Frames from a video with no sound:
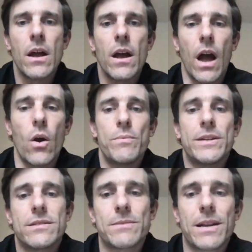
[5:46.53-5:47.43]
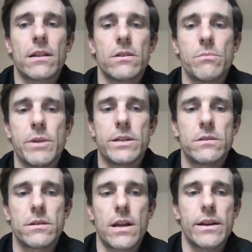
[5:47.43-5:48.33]
I hope that's helped out a little bit
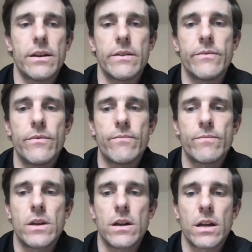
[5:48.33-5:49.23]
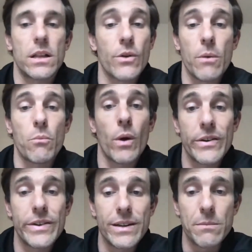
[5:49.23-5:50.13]
to kind of clear up where
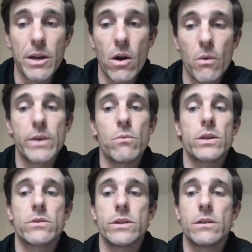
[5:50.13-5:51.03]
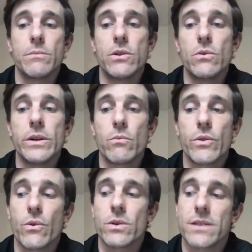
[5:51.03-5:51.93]
you need to be going, what you need to be doing
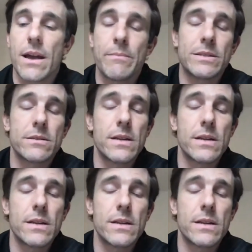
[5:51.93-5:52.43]
with your assignments.